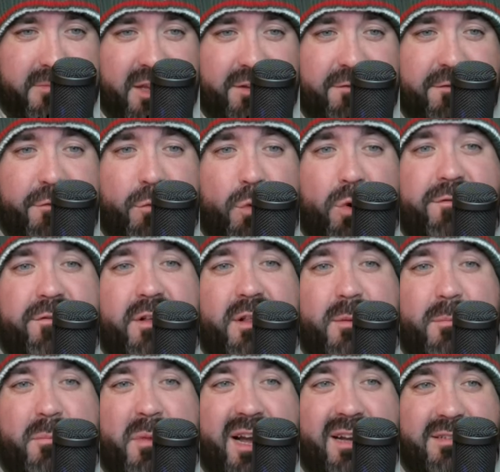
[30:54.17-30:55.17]
for
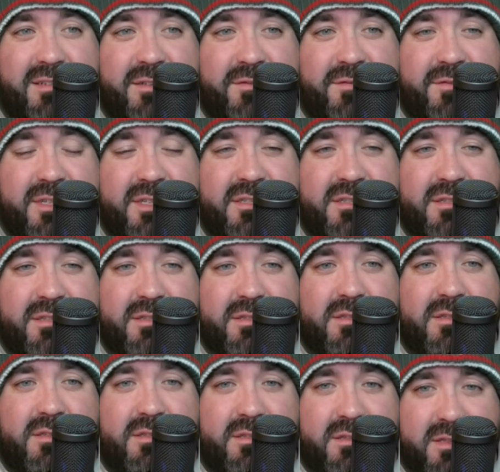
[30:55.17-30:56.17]
Filip Gustavsson
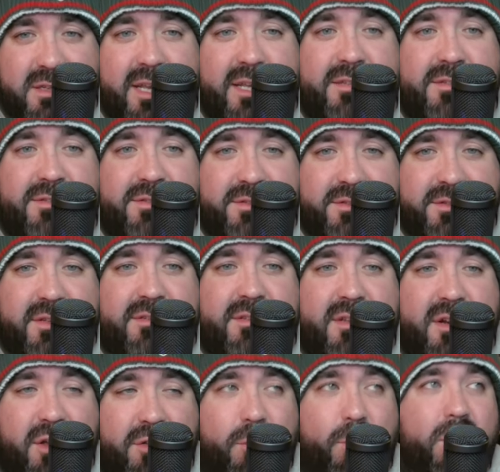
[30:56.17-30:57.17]
is
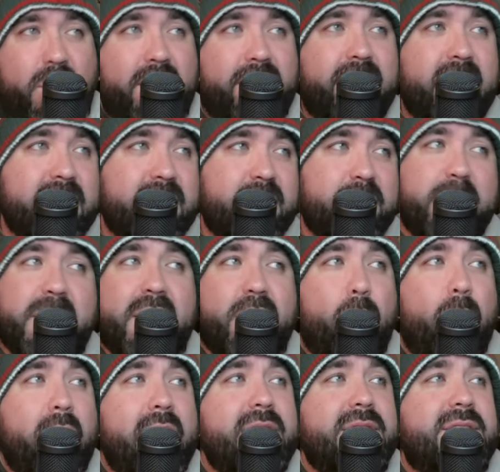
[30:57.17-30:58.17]
another one of his big
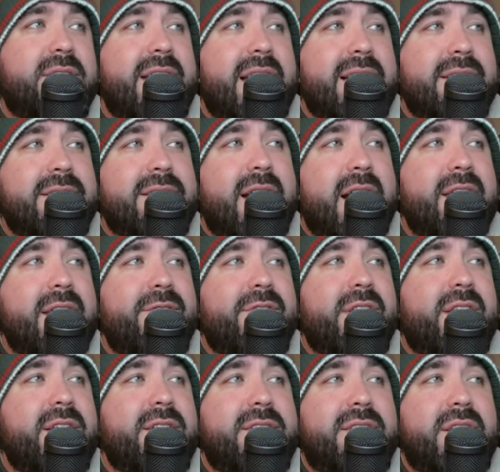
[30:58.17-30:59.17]
wins. And that's not even
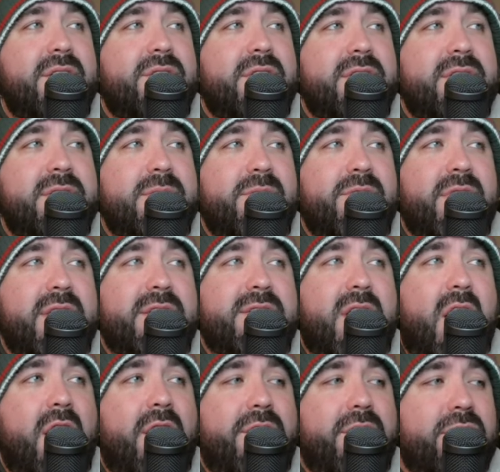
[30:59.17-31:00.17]
considering some of these
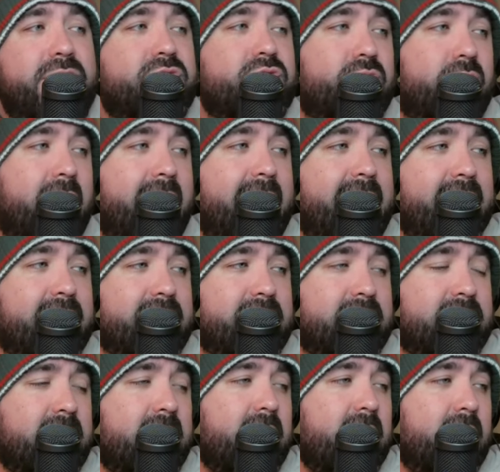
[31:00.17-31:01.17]
other
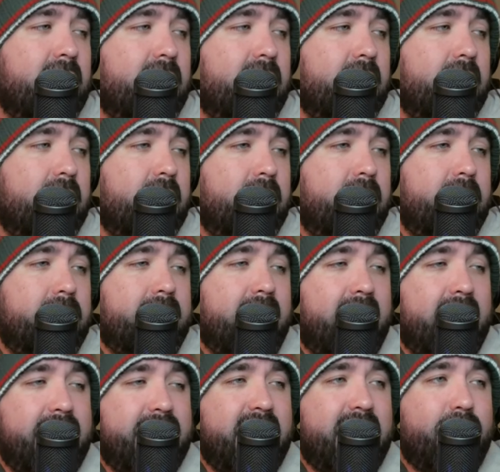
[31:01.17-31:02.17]
trades that
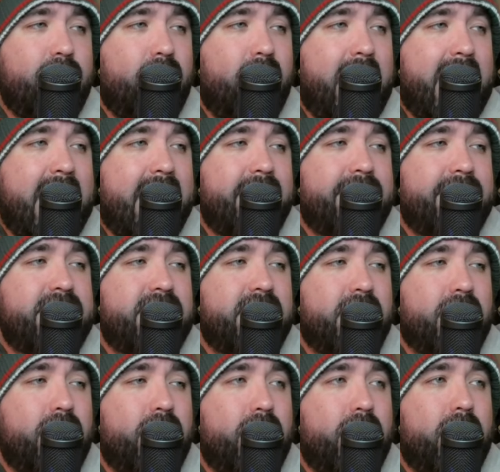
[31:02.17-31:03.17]
I think we'll have
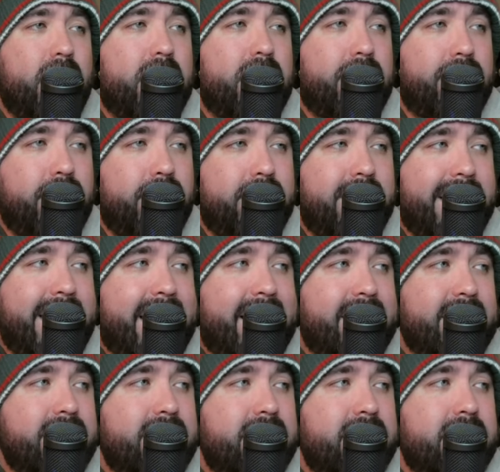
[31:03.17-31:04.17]
to look at